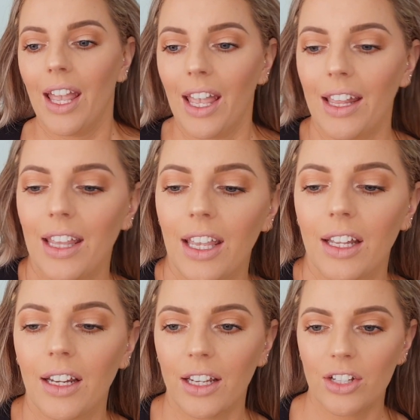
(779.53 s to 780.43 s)
And
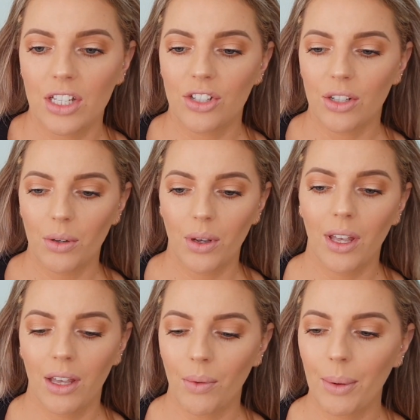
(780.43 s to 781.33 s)
then I usually do
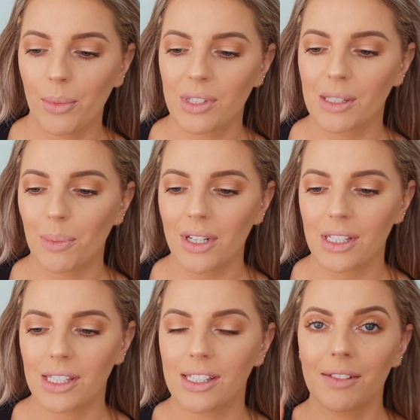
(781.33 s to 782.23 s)
one more
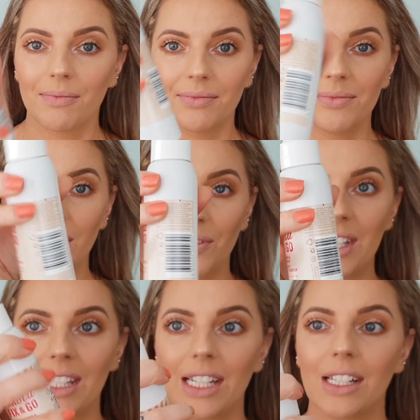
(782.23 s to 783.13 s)
spritz of the
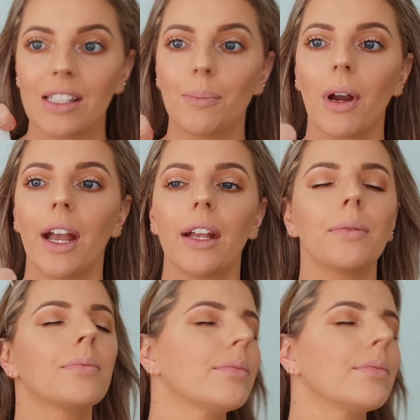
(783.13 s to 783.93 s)
setting spray.